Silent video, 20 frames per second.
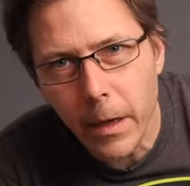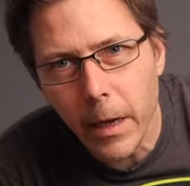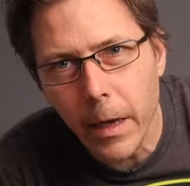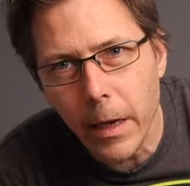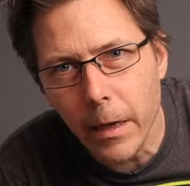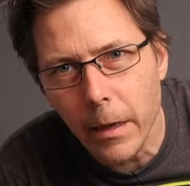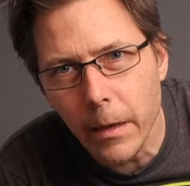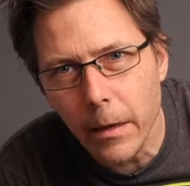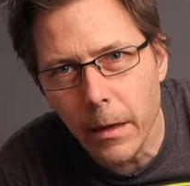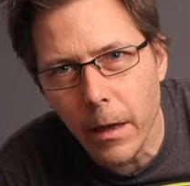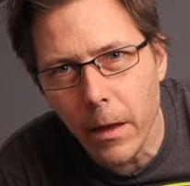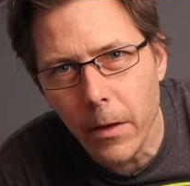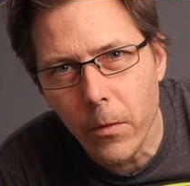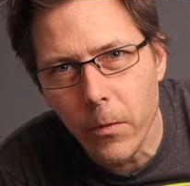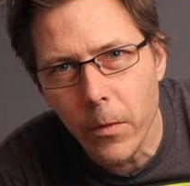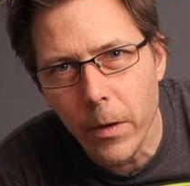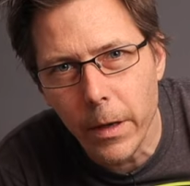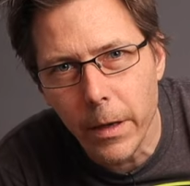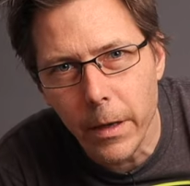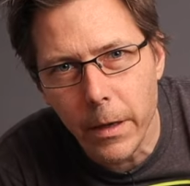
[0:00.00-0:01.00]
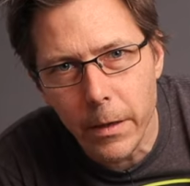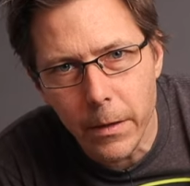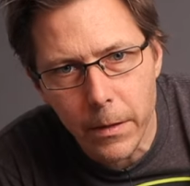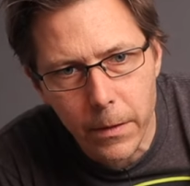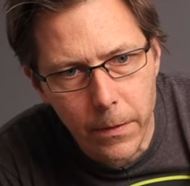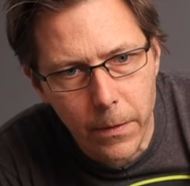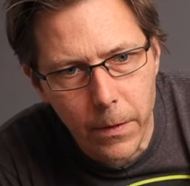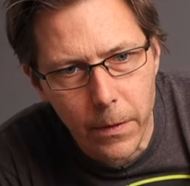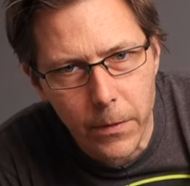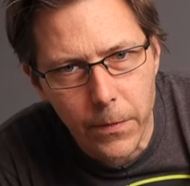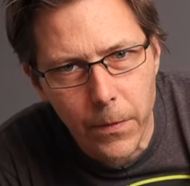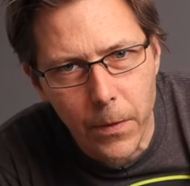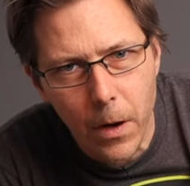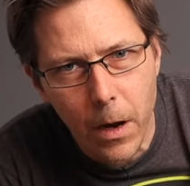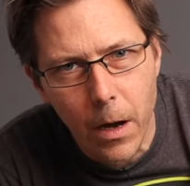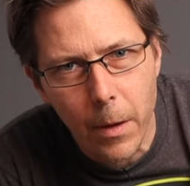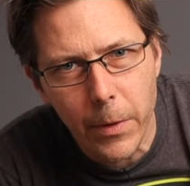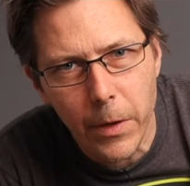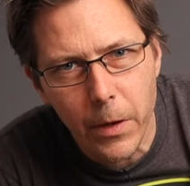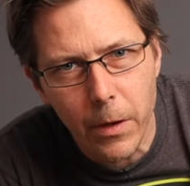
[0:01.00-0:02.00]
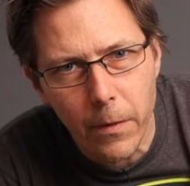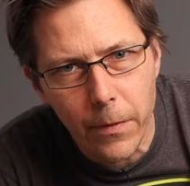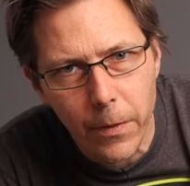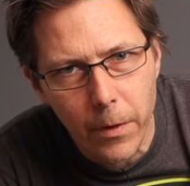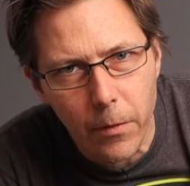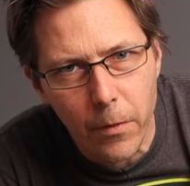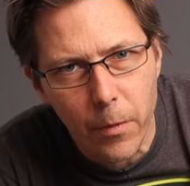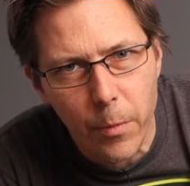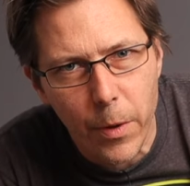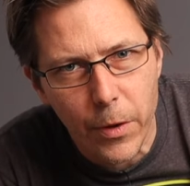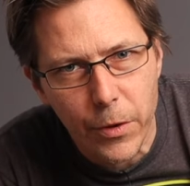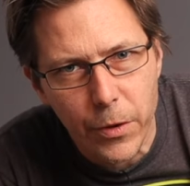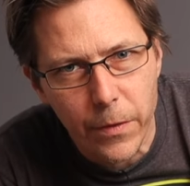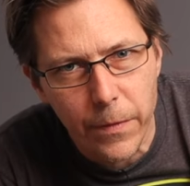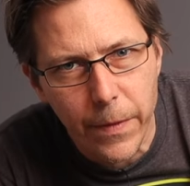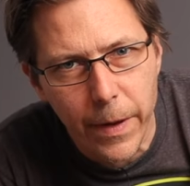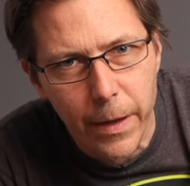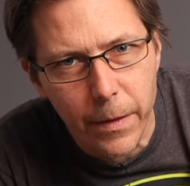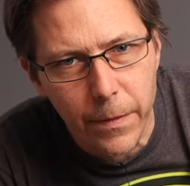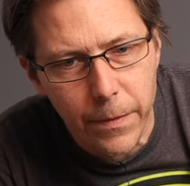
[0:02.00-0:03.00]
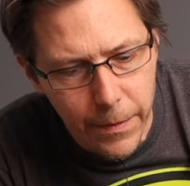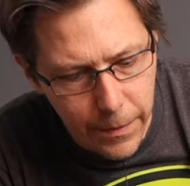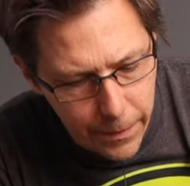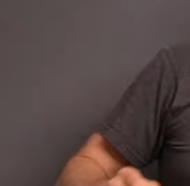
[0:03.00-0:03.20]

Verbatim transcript: and the other one is, is for coming off the overpressure valve.